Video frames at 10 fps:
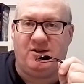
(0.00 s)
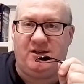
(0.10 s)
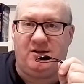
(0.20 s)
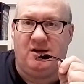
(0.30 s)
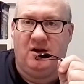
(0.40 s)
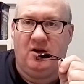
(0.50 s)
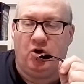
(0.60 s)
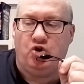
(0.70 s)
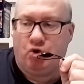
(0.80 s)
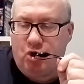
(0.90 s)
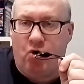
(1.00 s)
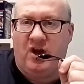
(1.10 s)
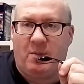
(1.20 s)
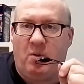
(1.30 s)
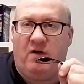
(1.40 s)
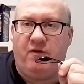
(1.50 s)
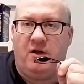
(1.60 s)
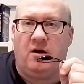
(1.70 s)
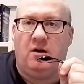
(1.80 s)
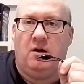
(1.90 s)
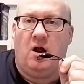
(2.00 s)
a season because you're going to come away from there